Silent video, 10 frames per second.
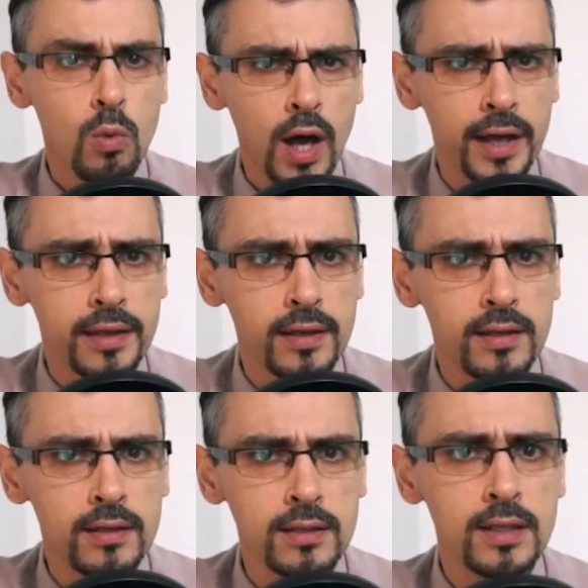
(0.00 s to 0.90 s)
Why?
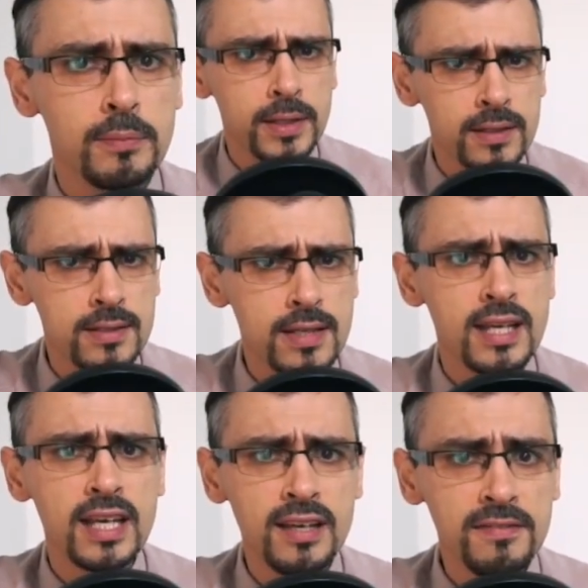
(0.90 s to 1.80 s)
Because
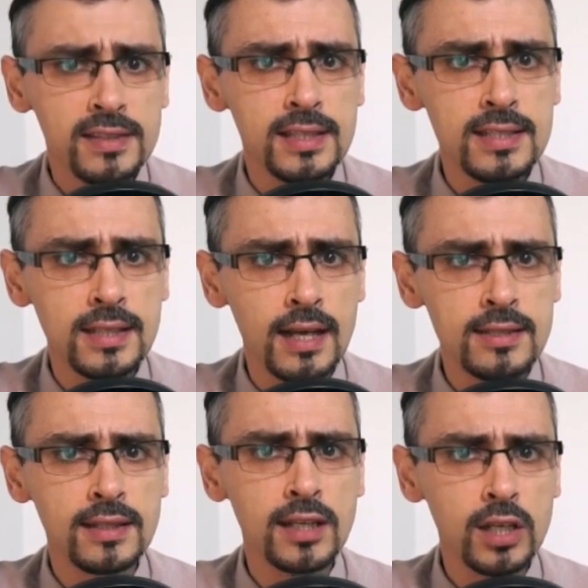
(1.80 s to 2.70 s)
even
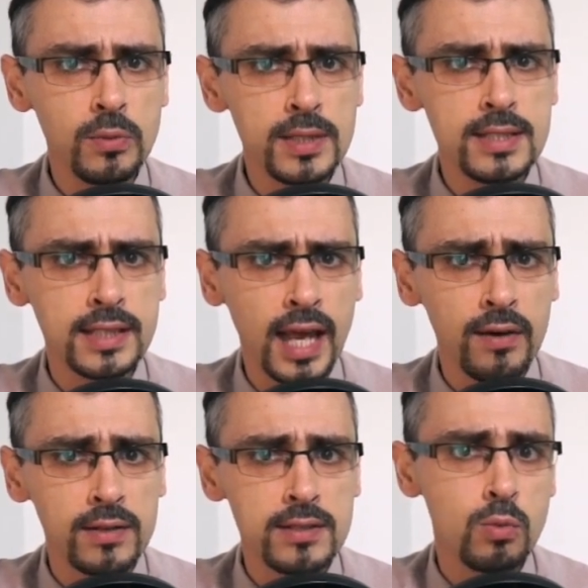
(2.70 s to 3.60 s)
discussing Lewis
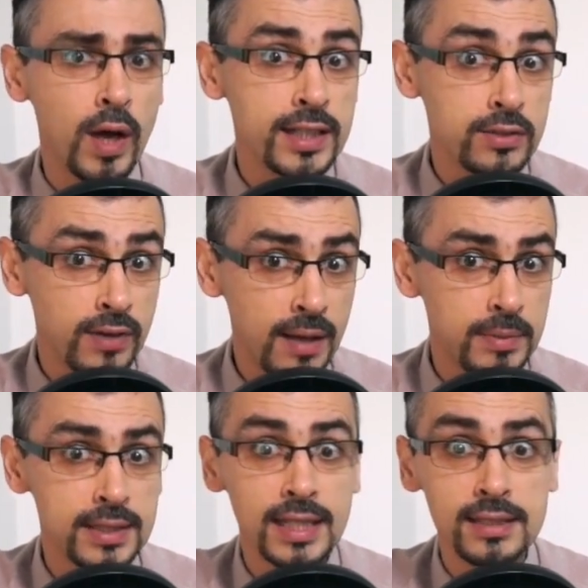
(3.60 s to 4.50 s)
Carroll's White
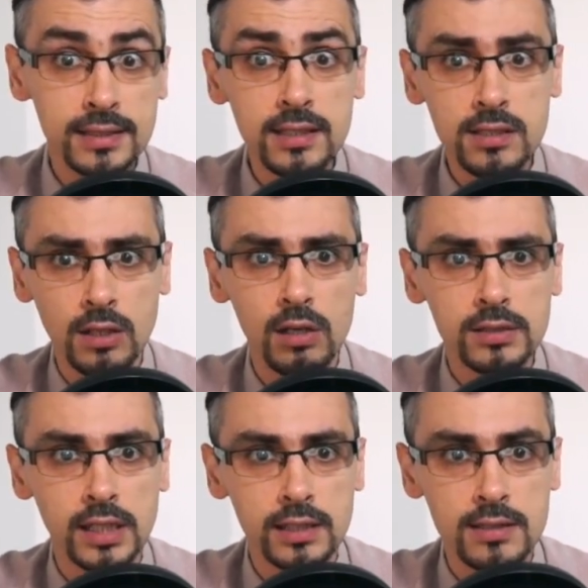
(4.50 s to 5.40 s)
Rabbit in this
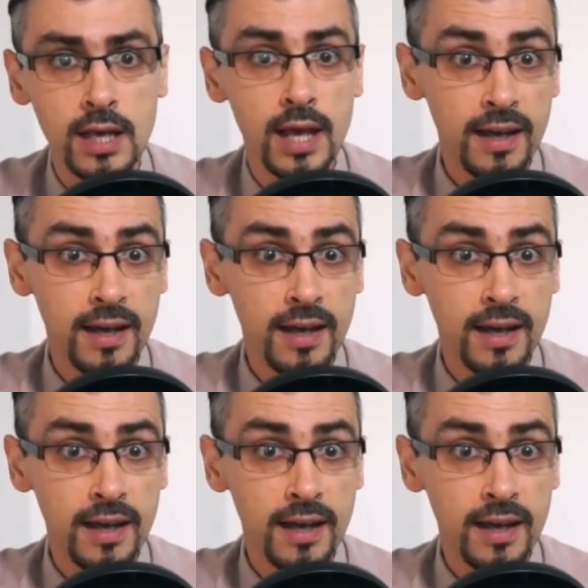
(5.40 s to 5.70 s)
context,